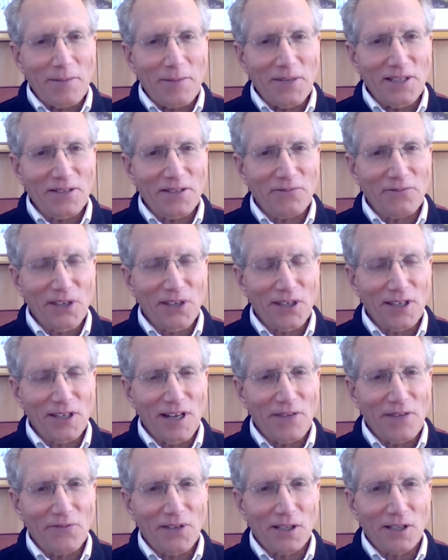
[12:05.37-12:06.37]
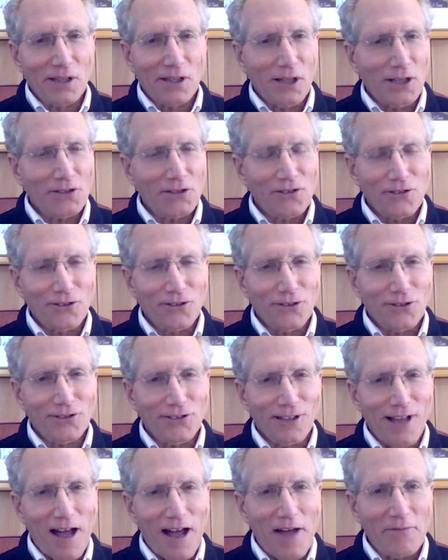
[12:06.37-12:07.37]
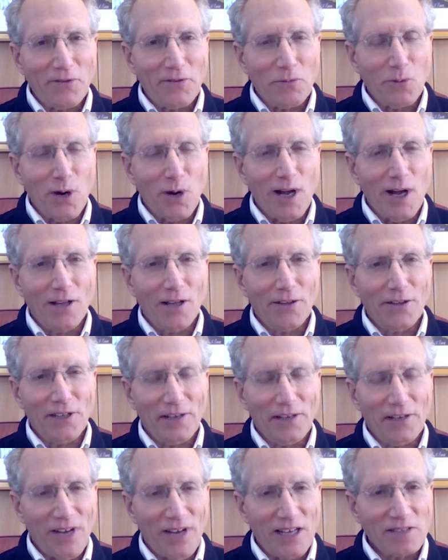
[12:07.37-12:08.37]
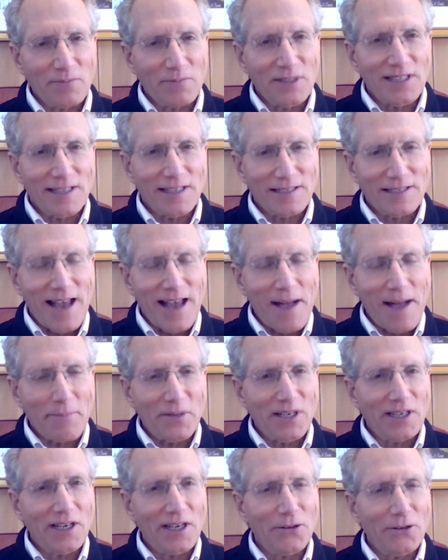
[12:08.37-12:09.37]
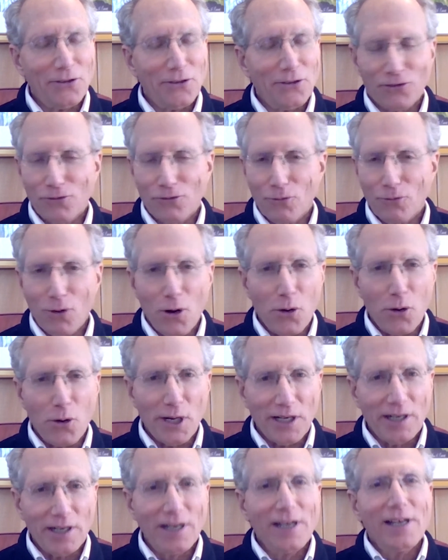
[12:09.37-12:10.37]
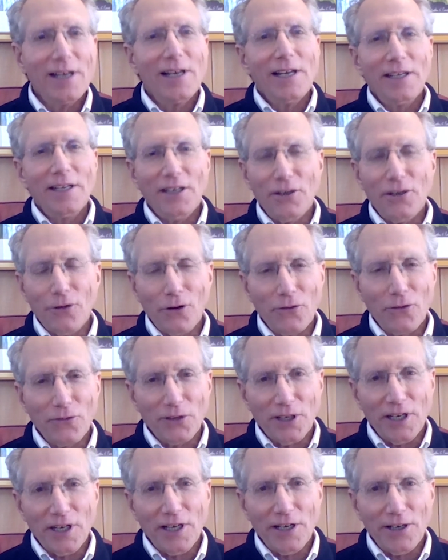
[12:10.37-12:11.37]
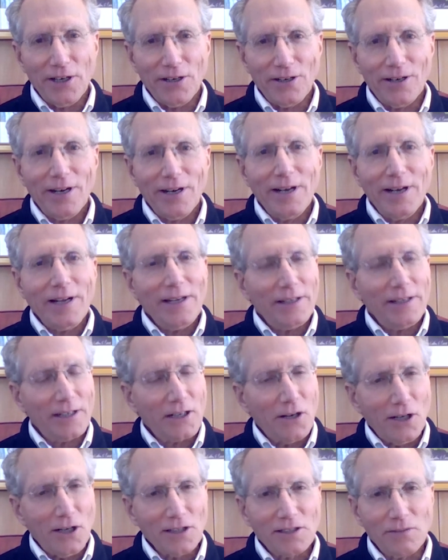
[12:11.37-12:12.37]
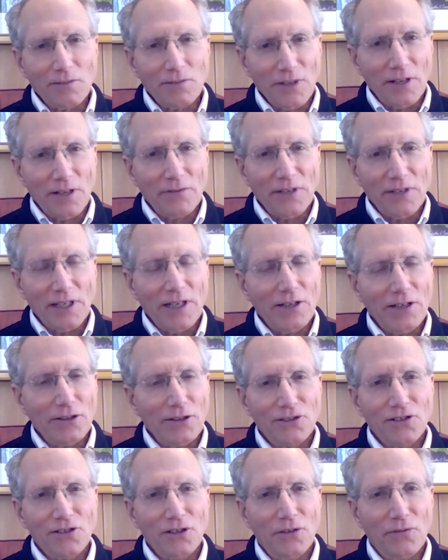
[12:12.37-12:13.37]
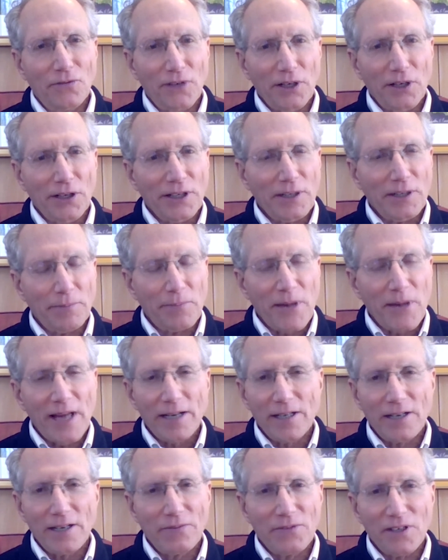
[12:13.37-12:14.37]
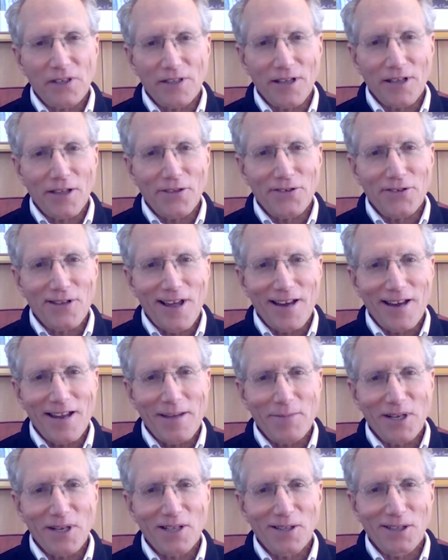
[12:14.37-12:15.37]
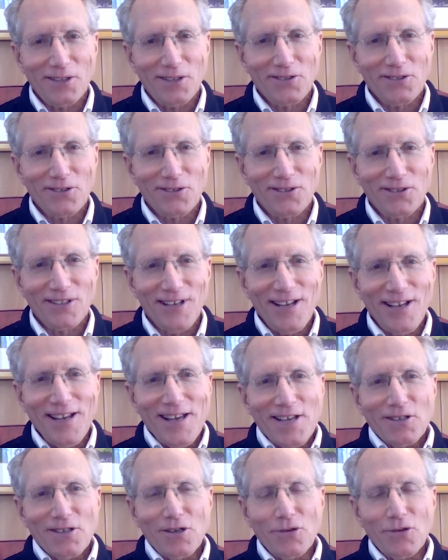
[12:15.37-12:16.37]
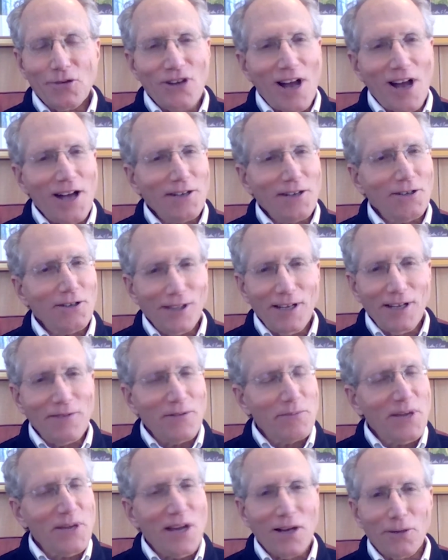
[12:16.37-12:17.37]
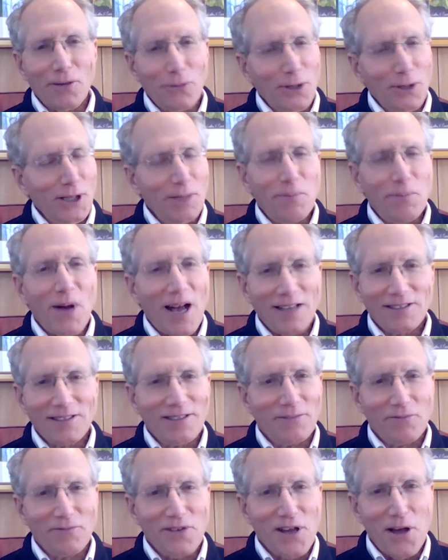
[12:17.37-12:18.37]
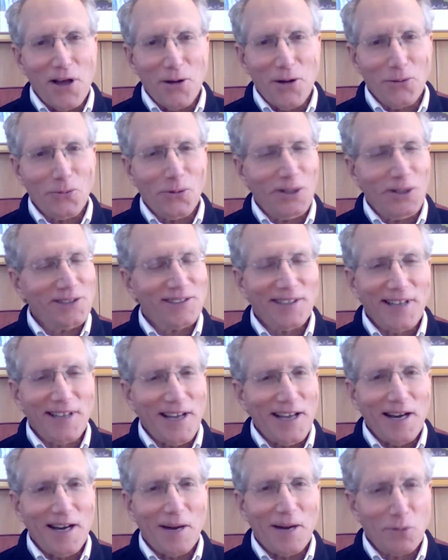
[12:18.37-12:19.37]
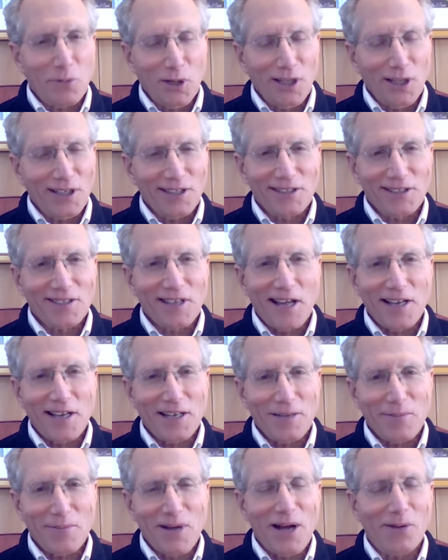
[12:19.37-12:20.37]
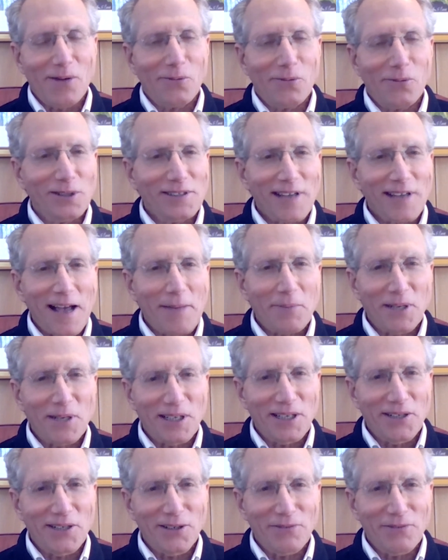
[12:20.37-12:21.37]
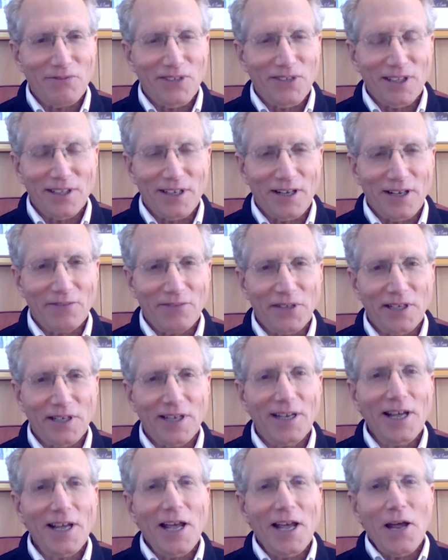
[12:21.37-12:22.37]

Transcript: I mean, the Philadelphia cluster is alive and well. The investment that's happening here is growing year over year. The cost of living here is still very competitive to the other dynamic clusters. So, John, you're leaving me on a really positive note. Once again, I'm really excited about what's happening here in Philadelphia.